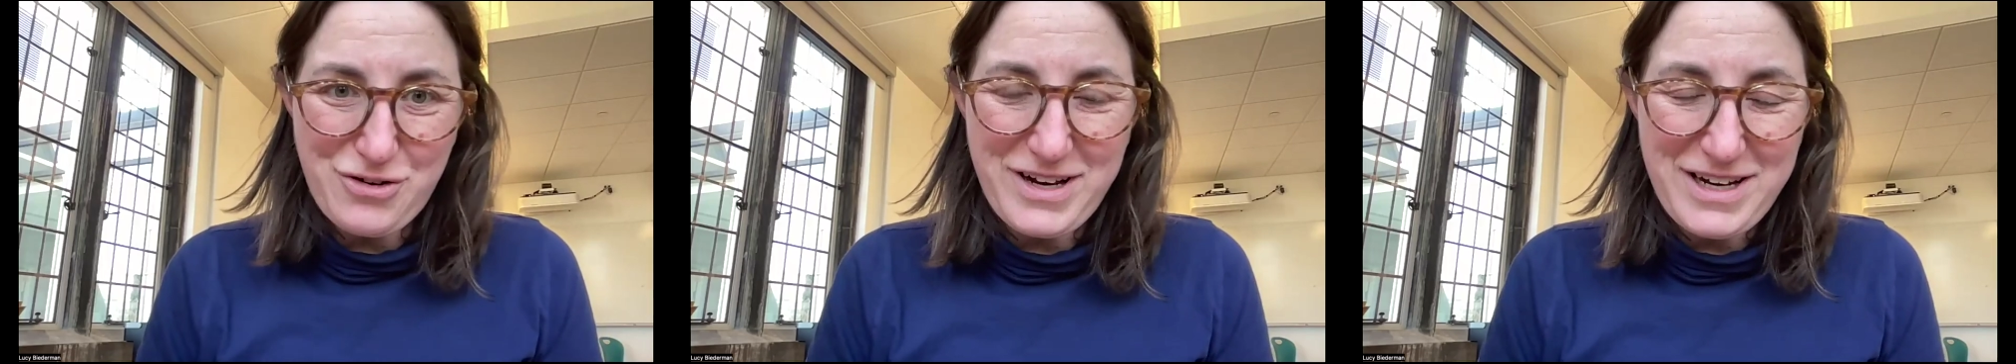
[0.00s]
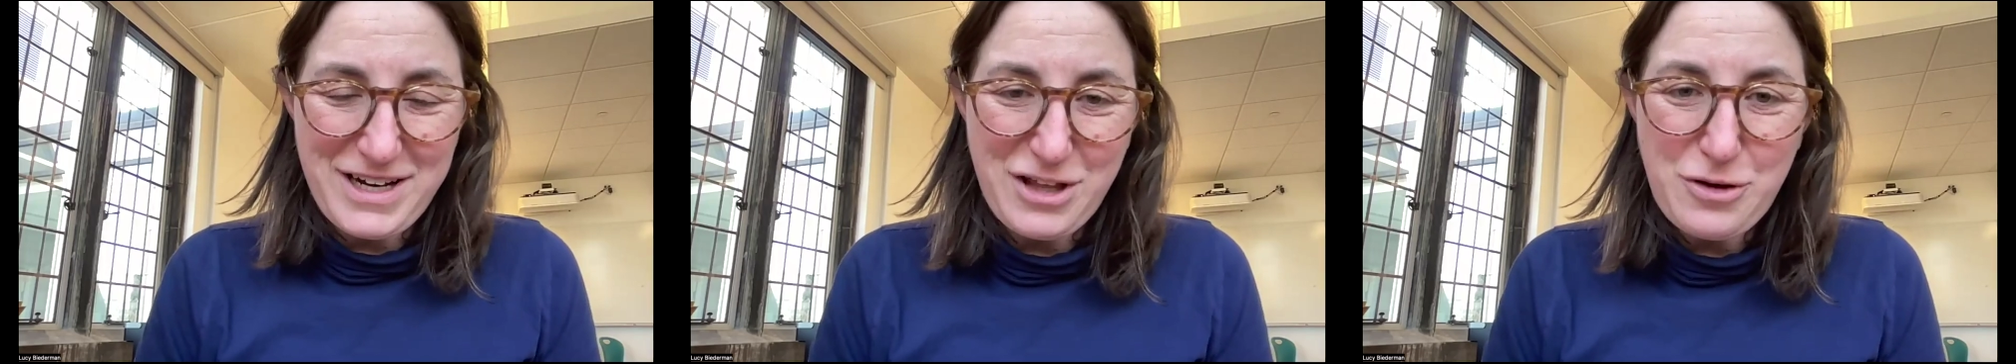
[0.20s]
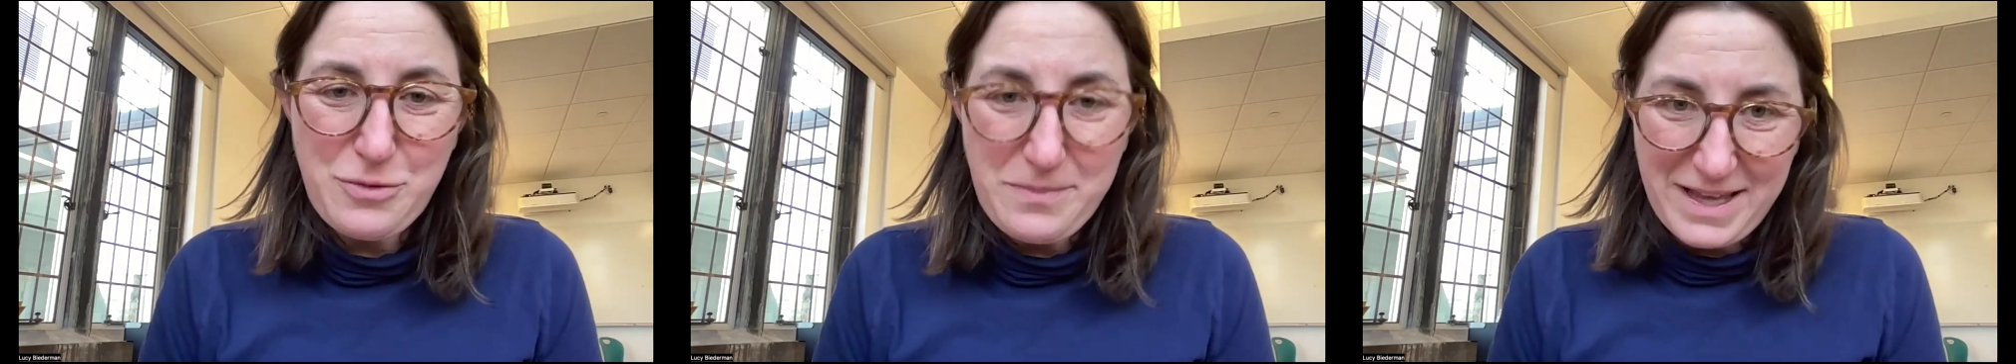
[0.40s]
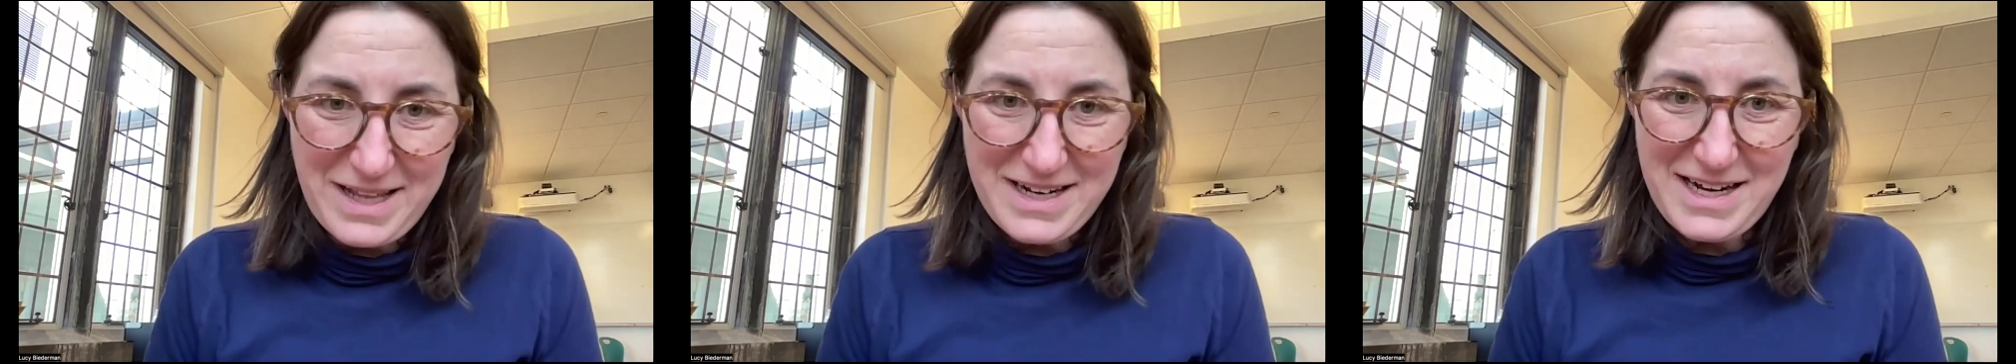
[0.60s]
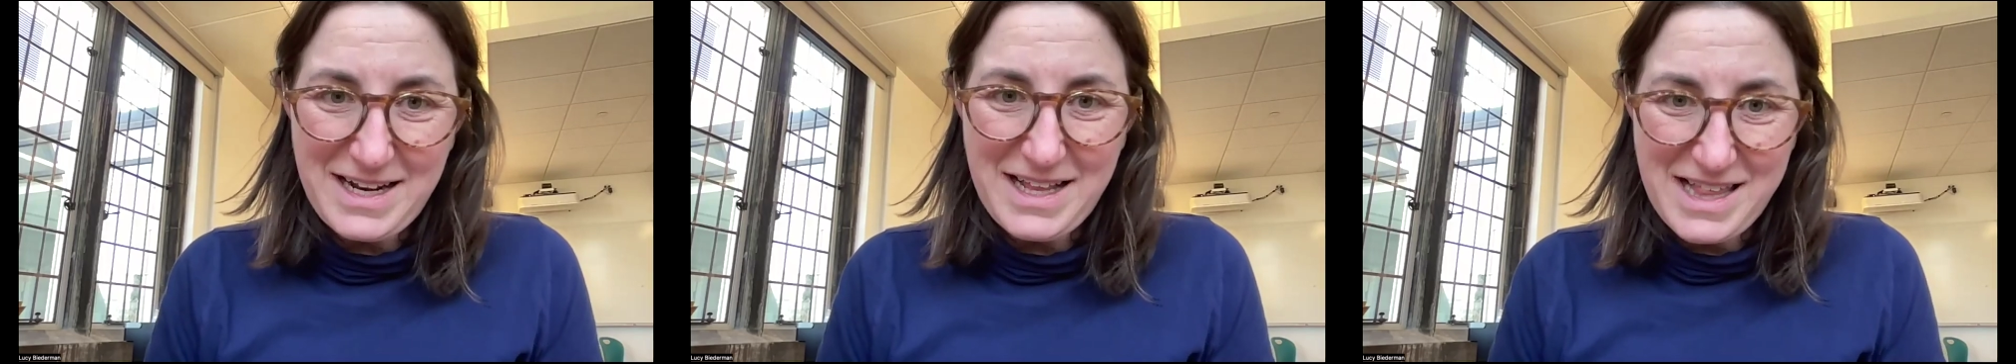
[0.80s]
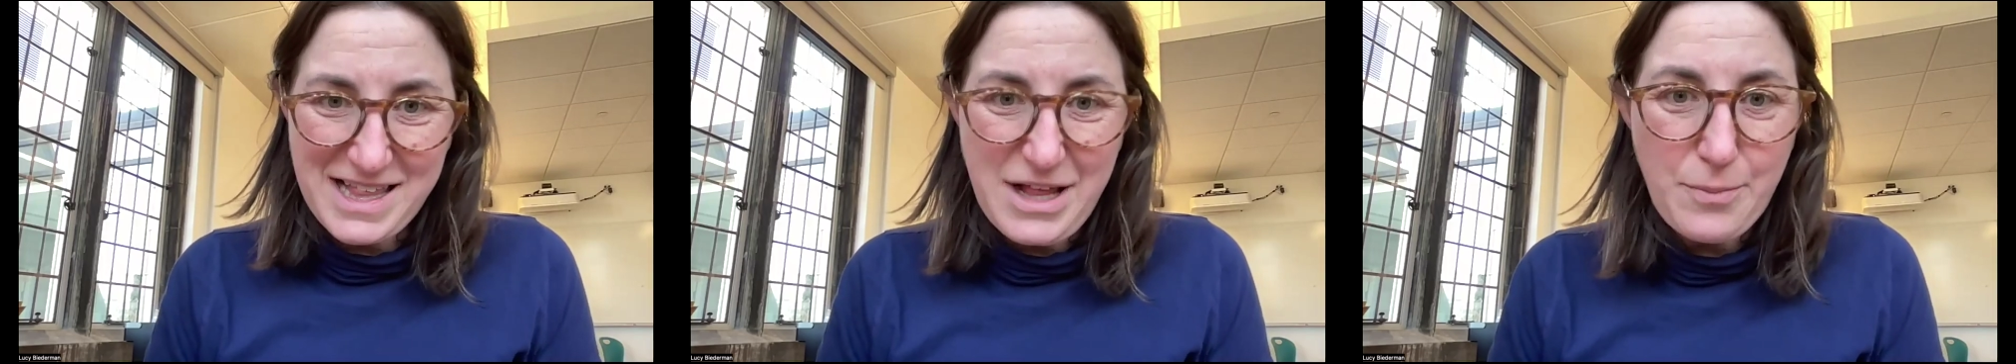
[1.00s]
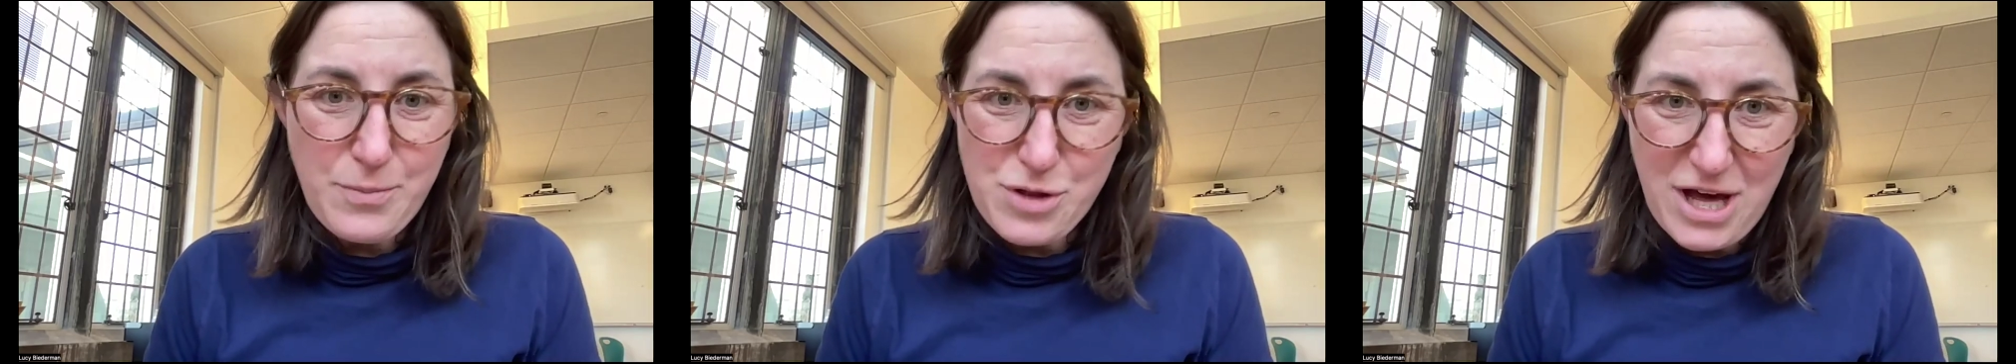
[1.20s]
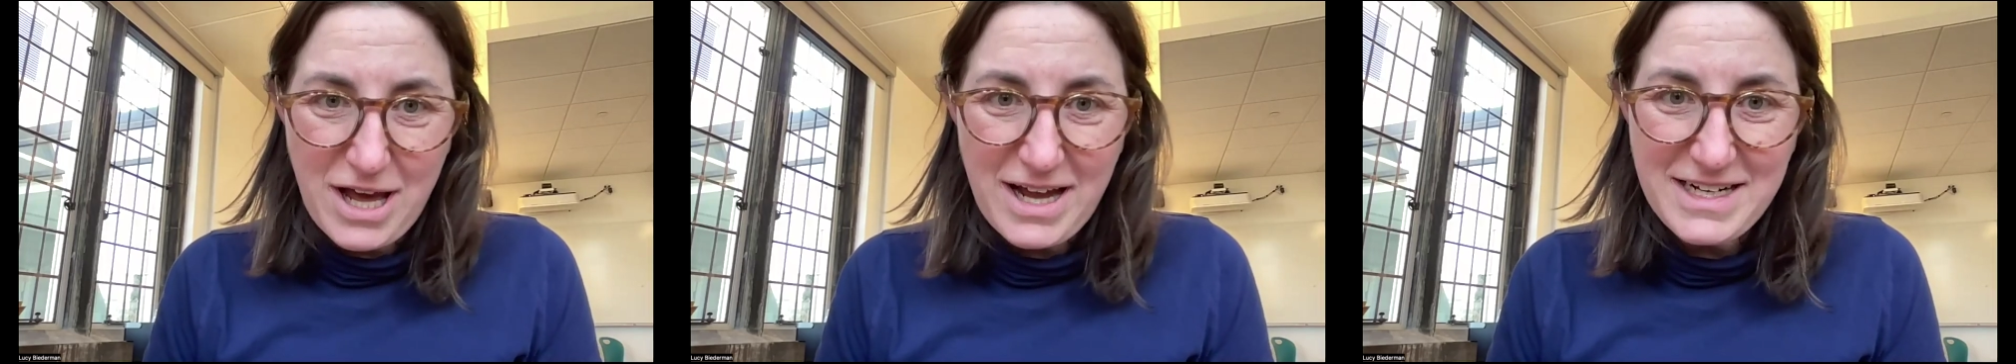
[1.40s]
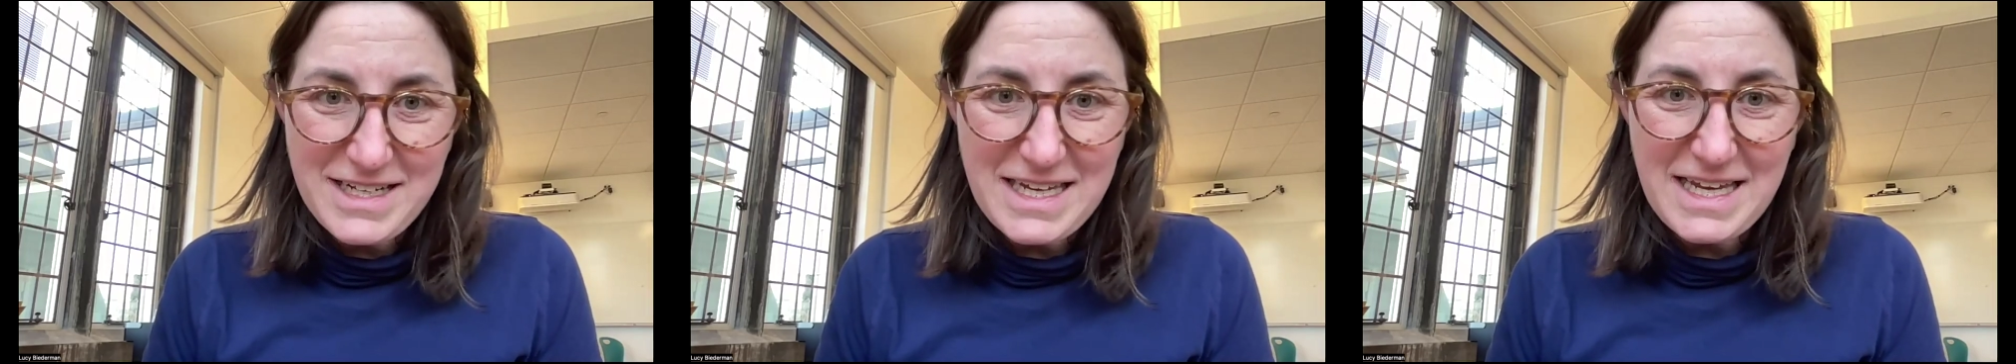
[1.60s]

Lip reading: in a humanities subject